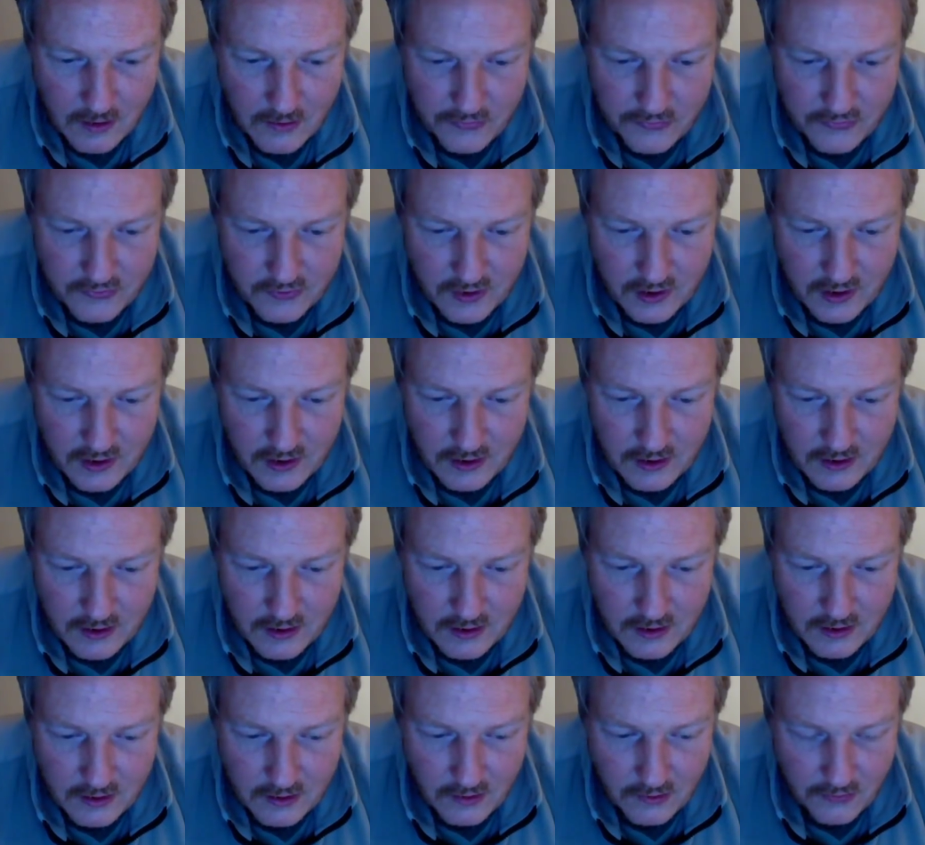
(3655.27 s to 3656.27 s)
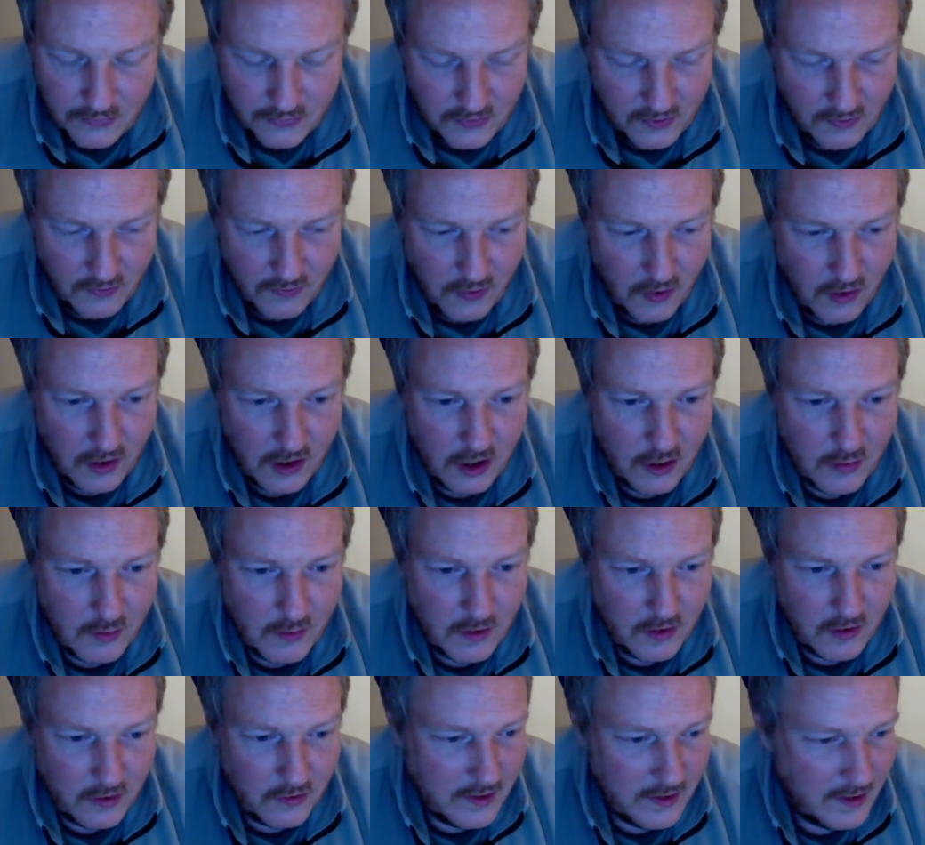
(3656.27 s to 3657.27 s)
the volume
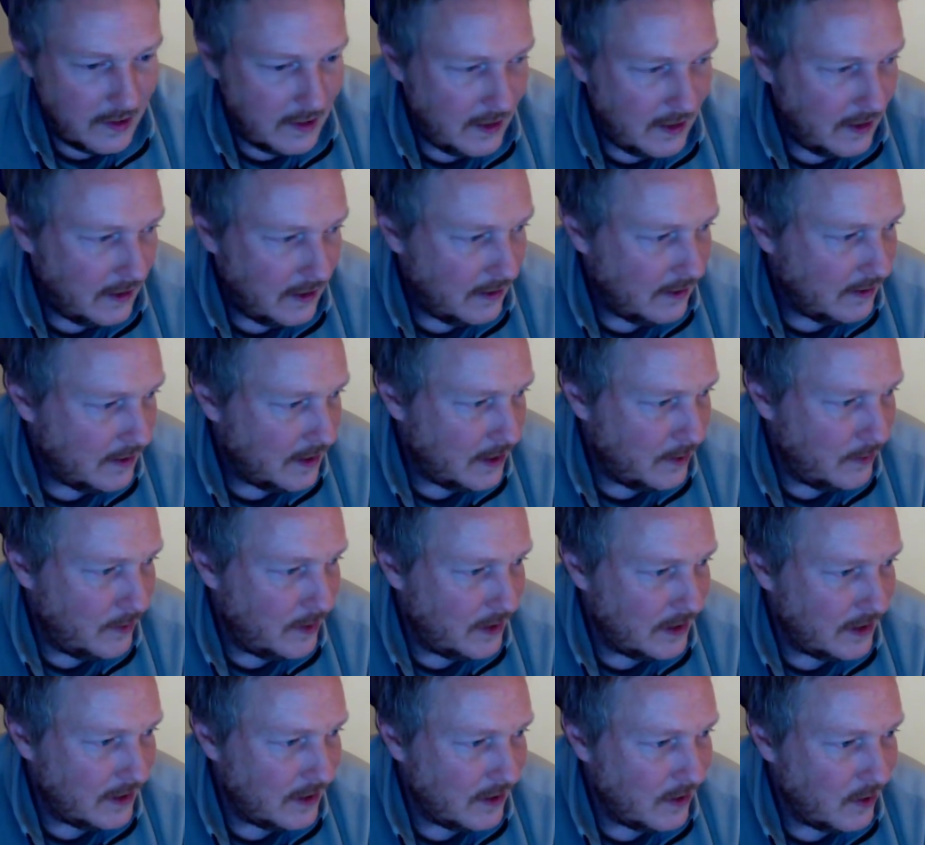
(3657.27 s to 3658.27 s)
already. I mean,